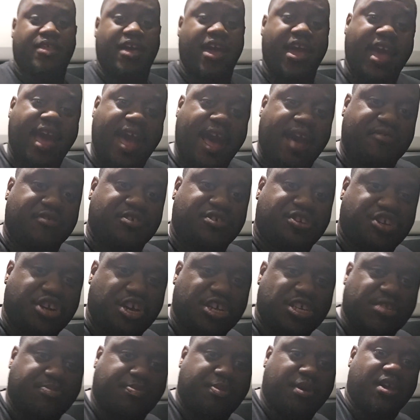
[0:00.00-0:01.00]
They have
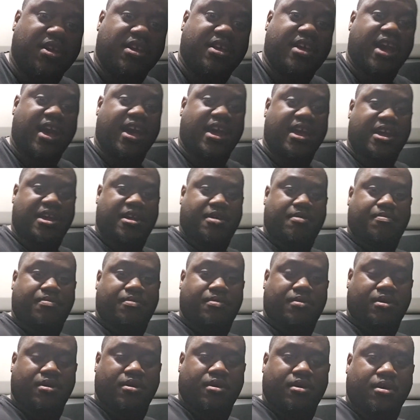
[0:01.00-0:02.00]
just became
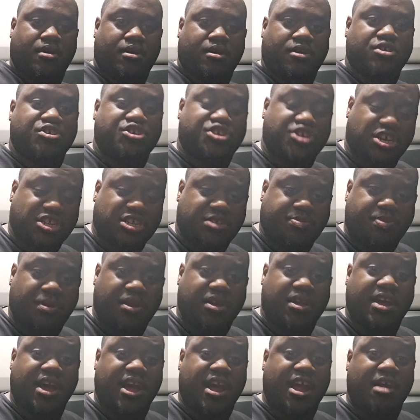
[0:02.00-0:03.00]
just
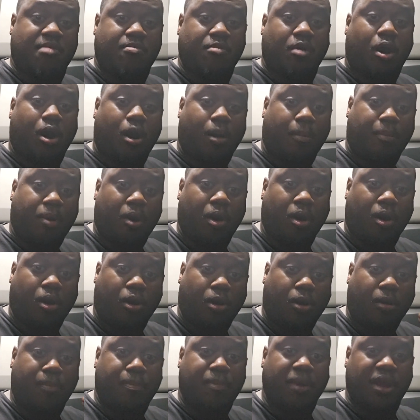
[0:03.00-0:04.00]
became a
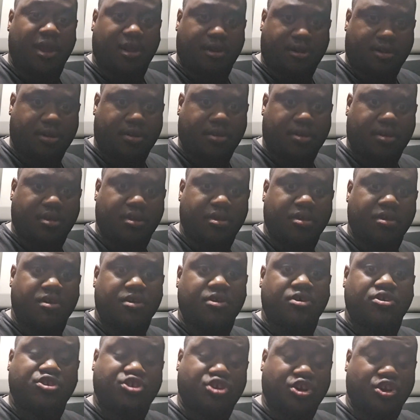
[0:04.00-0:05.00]
pallbearer
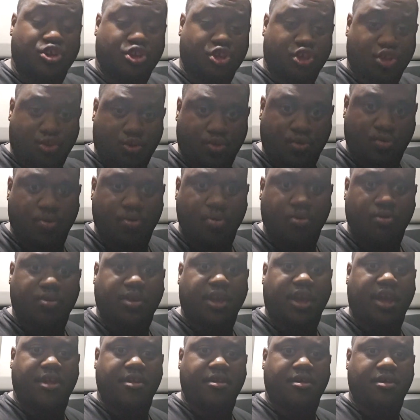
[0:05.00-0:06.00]
to you,
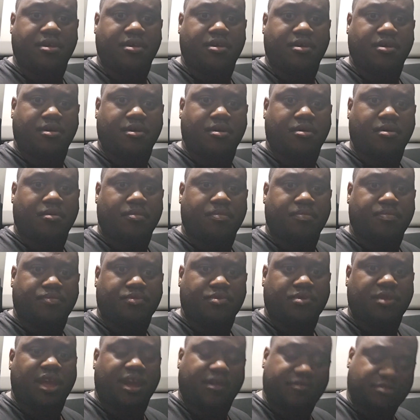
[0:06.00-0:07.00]
okay?
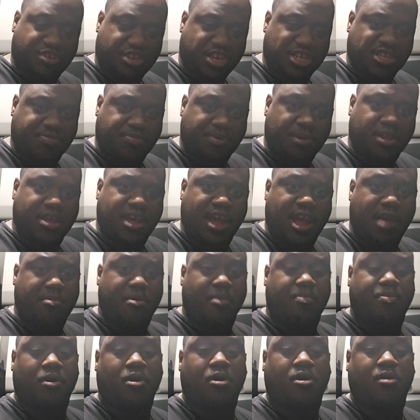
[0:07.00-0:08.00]
They have just
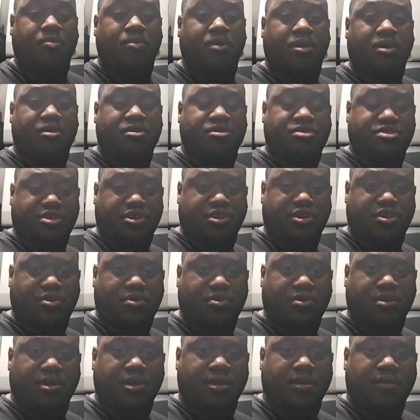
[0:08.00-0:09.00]
became a pallbearer to
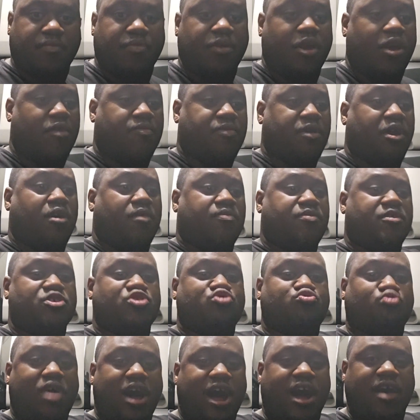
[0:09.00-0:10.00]
you. They're, they're the
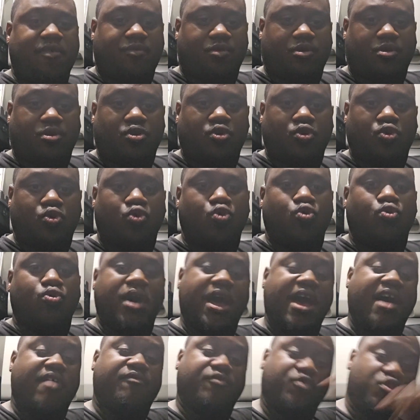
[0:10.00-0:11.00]
driver who
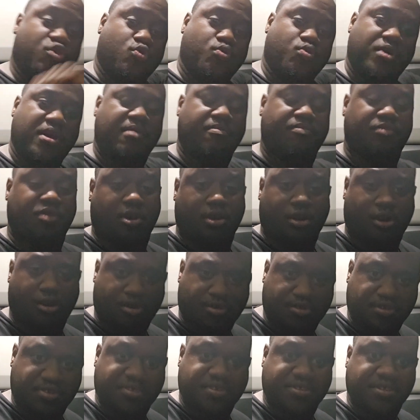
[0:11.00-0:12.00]
have you in the
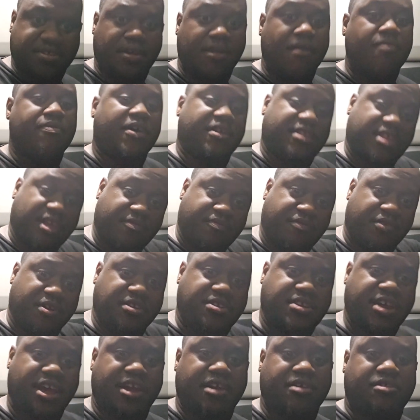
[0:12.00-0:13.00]
hearse that they are
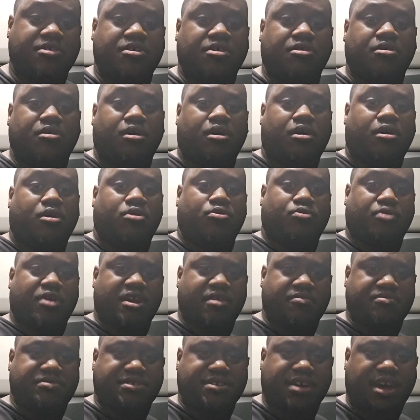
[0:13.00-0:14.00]
finna take to the all uh,
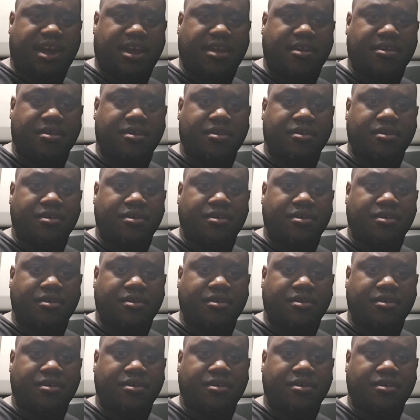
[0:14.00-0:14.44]
grave site.